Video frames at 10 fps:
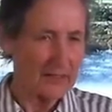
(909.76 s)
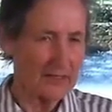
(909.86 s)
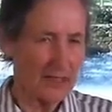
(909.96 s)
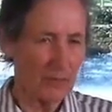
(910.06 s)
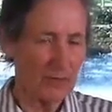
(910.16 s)

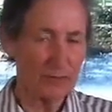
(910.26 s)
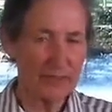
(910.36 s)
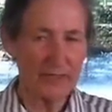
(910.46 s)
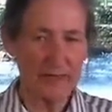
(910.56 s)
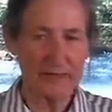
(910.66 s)
So we're
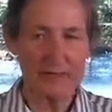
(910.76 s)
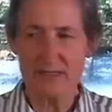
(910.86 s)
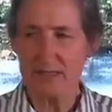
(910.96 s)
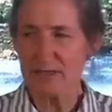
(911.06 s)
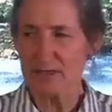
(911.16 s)
looking at the
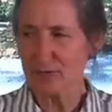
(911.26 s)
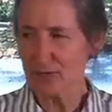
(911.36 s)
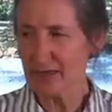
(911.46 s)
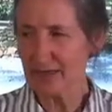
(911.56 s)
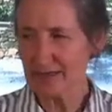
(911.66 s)
6
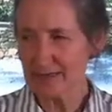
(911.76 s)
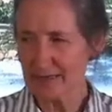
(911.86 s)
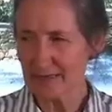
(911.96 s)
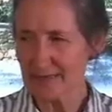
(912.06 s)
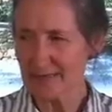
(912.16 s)

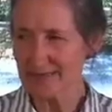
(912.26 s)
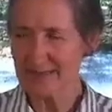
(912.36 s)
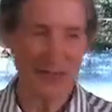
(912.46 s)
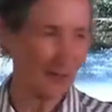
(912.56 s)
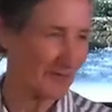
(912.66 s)
ingredients.
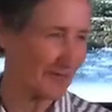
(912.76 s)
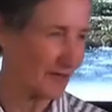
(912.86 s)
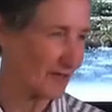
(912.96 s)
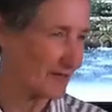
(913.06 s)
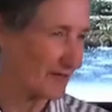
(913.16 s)
So we've
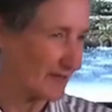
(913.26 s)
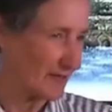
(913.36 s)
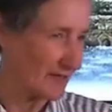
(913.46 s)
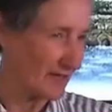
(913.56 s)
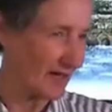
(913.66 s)
got
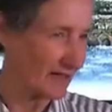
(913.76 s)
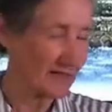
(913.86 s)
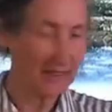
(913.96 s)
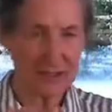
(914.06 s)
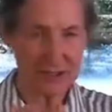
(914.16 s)

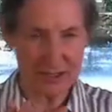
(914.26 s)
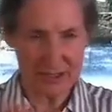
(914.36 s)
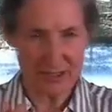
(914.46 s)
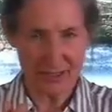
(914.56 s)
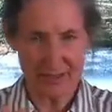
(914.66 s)
garlic and
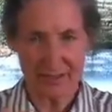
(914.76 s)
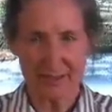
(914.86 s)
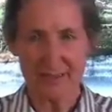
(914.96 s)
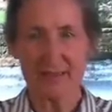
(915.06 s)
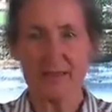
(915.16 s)
ginger,
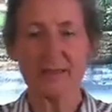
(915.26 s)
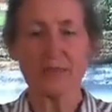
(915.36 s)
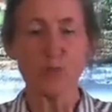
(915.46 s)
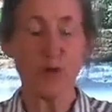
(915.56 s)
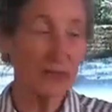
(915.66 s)

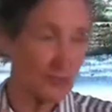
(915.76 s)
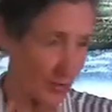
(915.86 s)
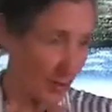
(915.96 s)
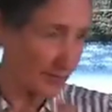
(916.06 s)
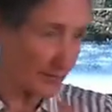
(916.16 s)
1
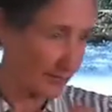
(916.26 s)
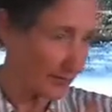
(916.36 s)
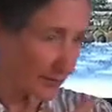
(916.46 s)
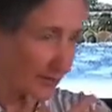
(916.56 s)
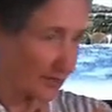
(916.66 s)
drop of
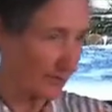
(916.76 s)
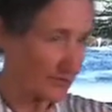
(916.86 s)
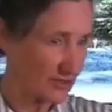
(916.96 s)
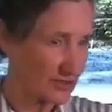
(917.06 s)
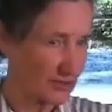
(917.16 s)

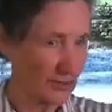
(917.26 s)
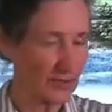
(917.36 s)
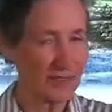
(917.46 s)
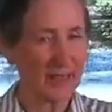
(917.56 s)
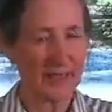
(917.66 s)
eucalyptus oil,